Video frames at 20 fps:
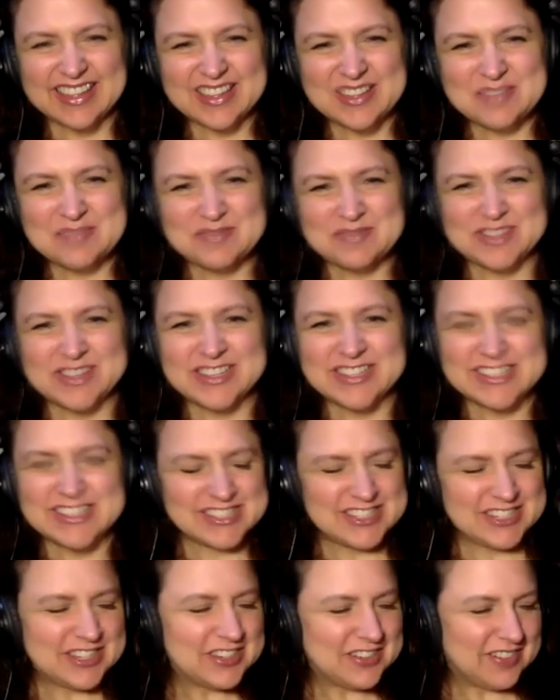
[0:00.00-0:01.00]
Please
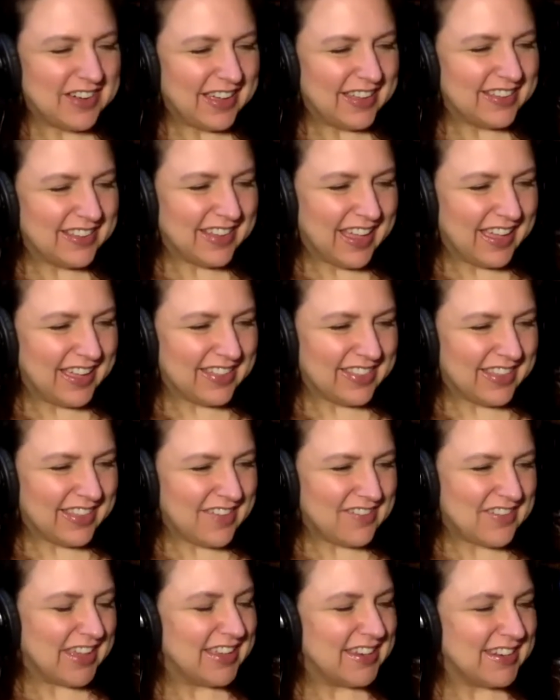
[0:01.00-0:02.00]
do. I
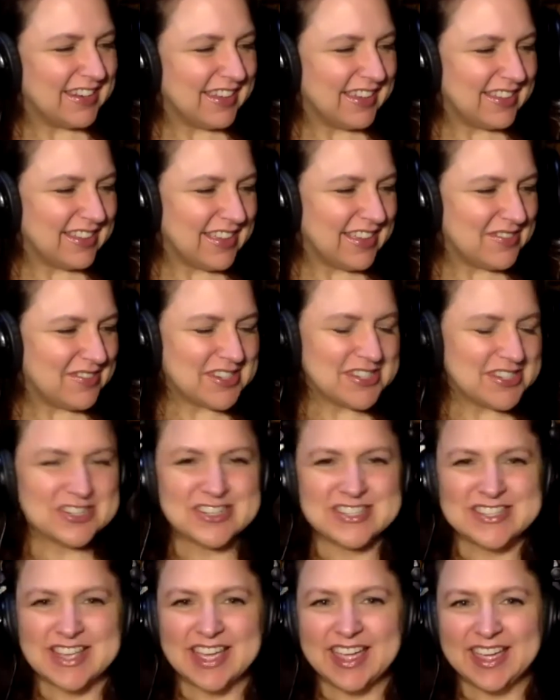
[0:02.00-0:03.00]
love it. I love what you're
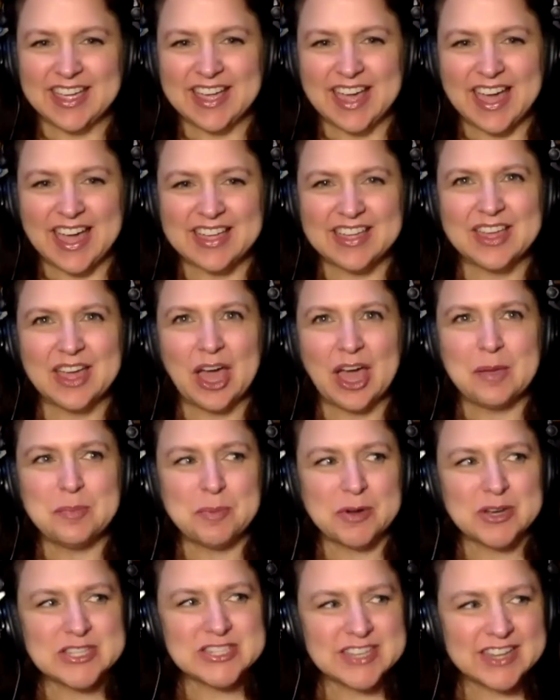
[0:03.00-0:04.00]
saying. I
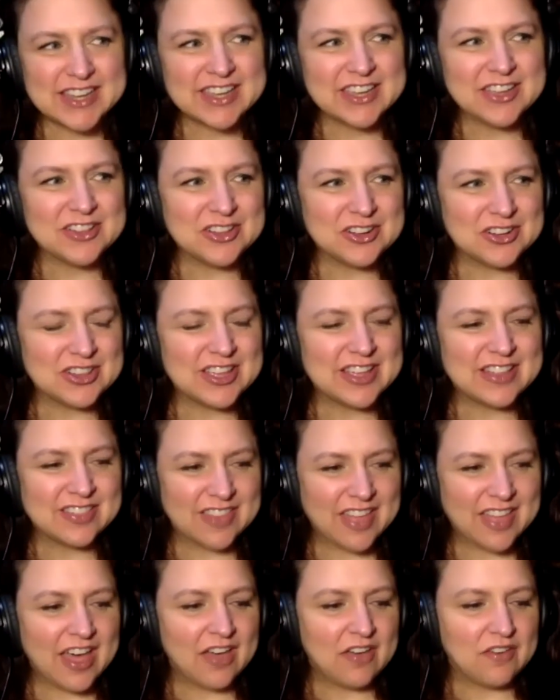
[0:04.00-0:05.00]
particularly
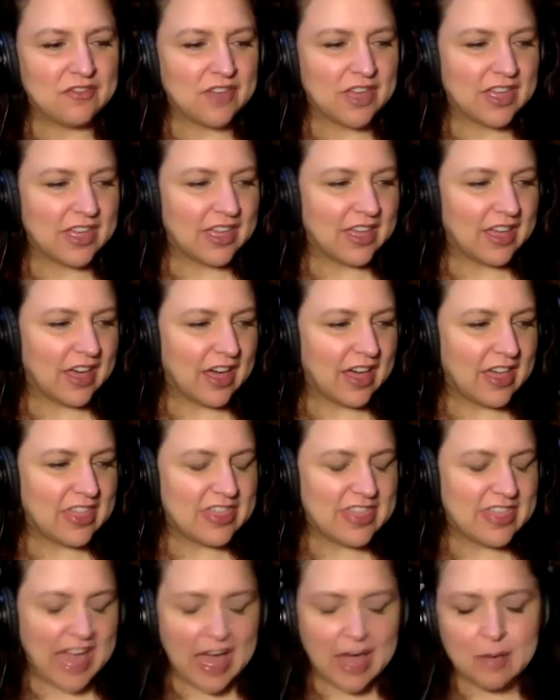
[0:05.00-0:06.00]
love
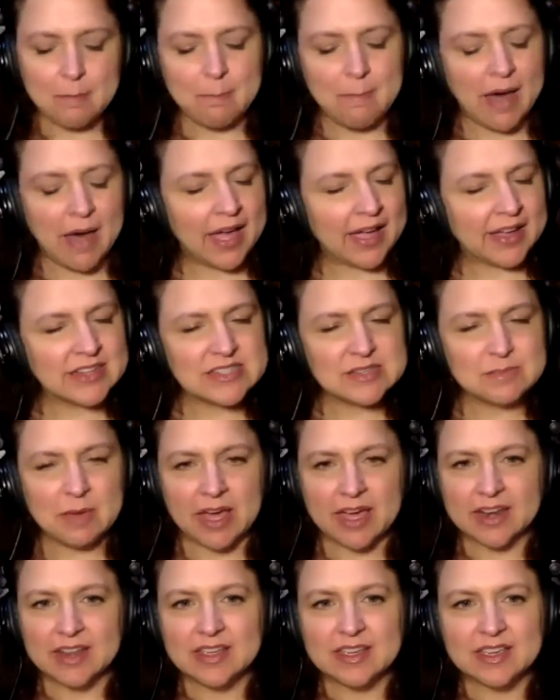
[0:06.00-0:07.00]
that
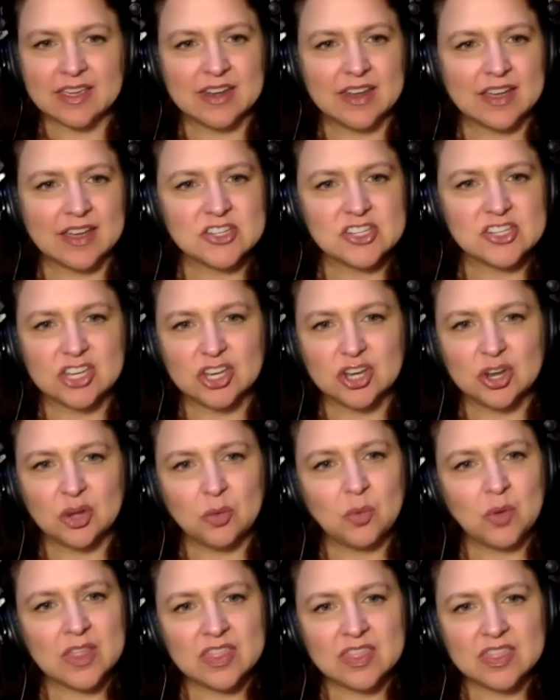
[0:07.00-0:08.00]
mind-body connection.
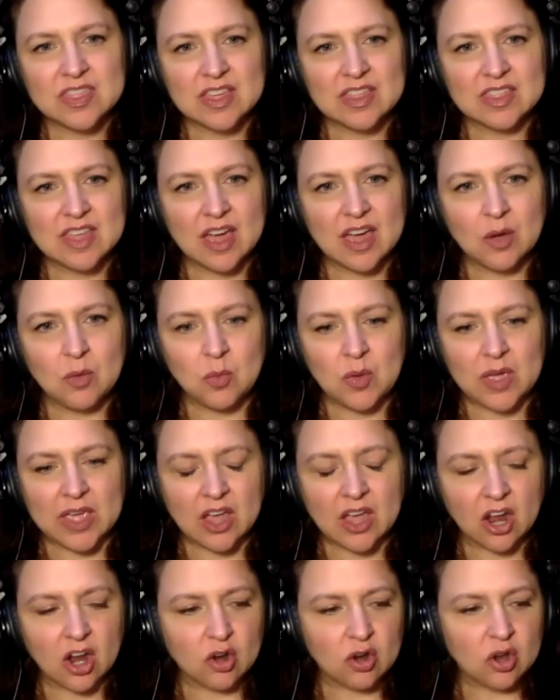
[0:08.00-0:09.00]
One thing that
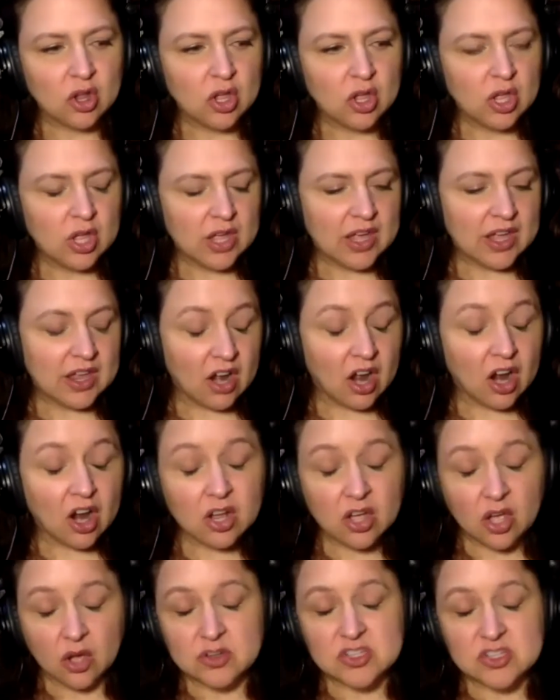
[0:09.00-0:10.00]
we are in our
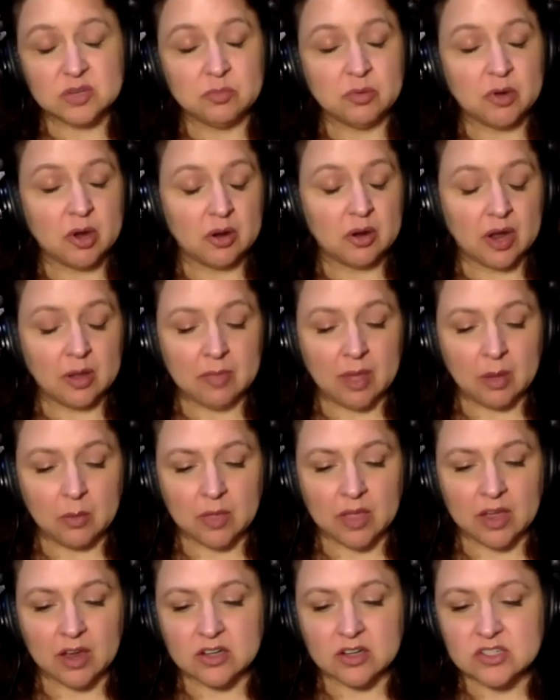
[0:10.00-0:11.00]
coaching program that
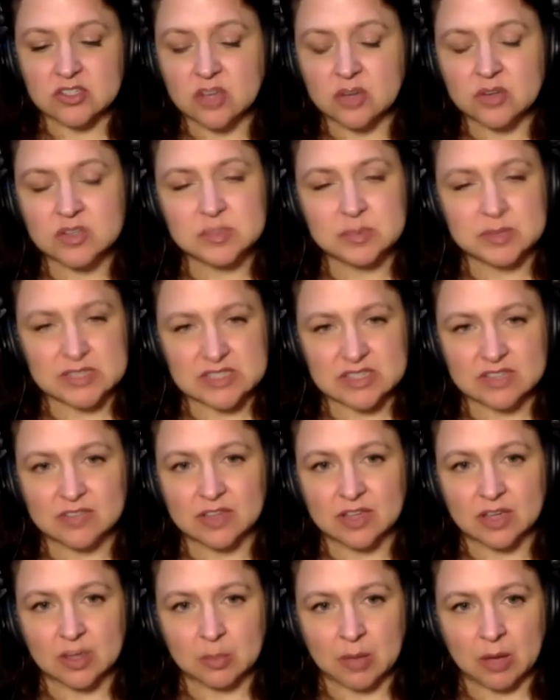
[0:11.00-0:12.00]
we are so
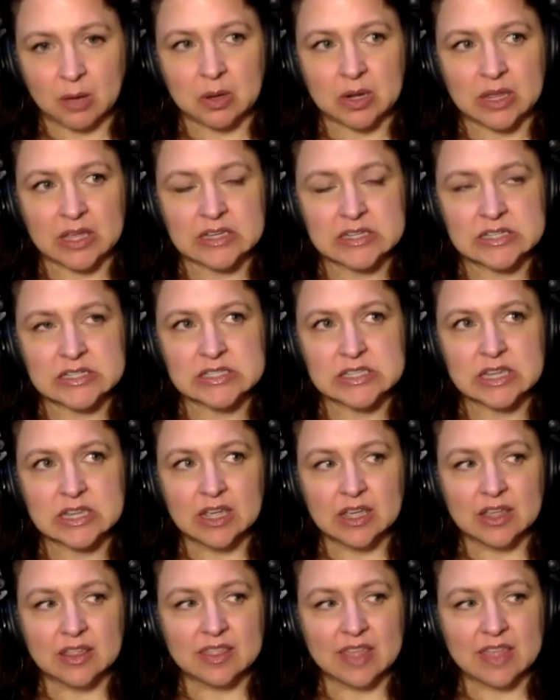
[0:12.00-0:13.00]
specific about is
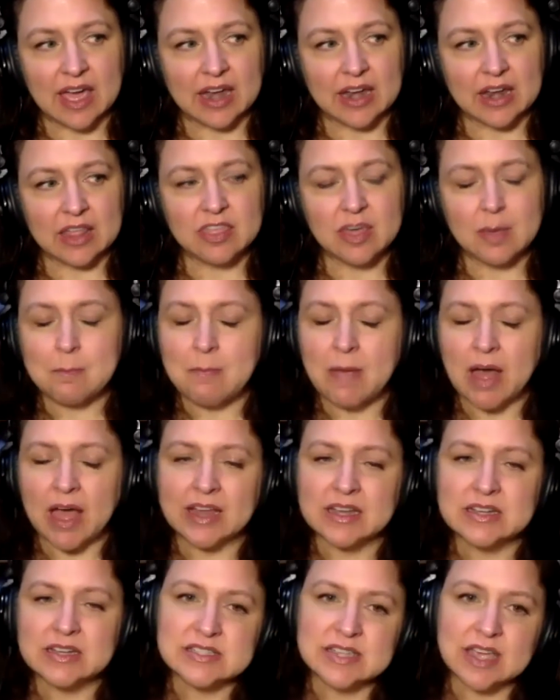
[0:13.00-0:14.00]
that the
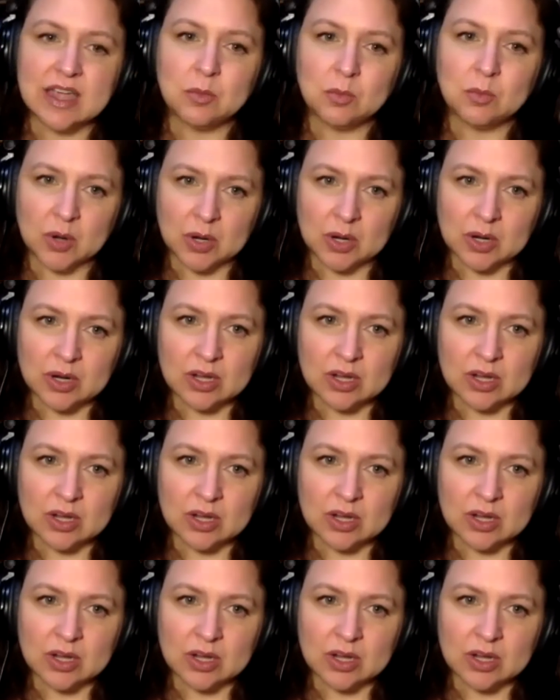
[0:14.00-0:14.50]
mindset work.